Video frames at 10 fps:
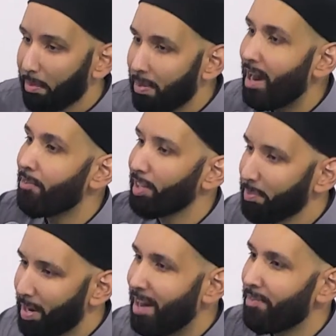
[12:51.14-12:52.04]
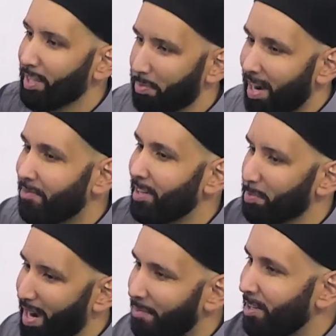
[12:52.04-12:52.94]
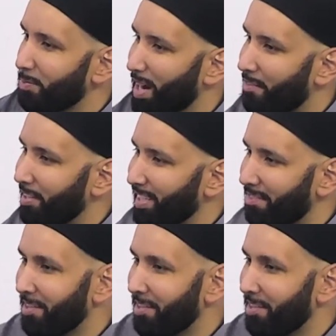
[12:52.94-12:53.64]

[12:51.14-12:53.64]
Poverty, poverty, poverty, poverty, poverty,